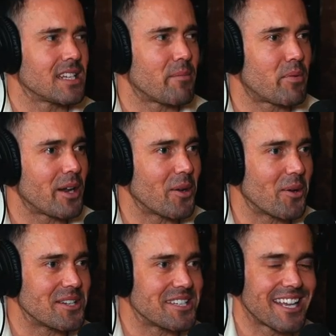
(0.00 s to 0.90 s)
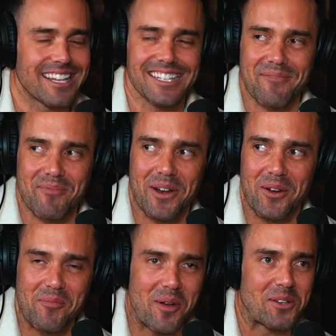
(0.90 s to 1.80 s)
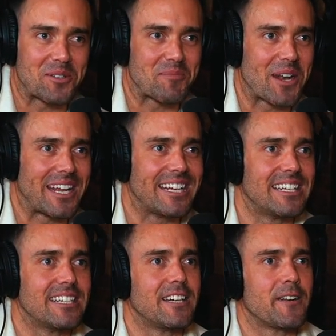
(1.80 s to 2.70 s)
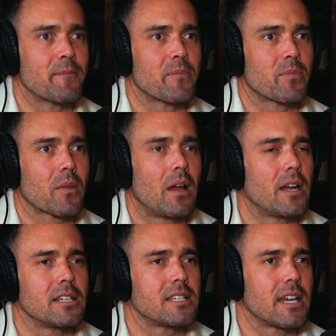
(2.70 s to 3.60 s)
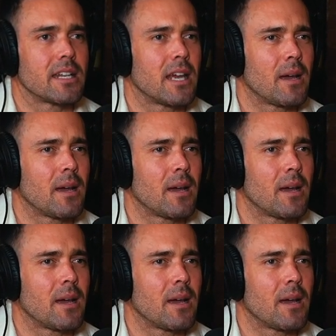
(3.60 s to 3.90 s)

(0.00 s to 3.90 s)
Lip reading: that pre or post money? And I said,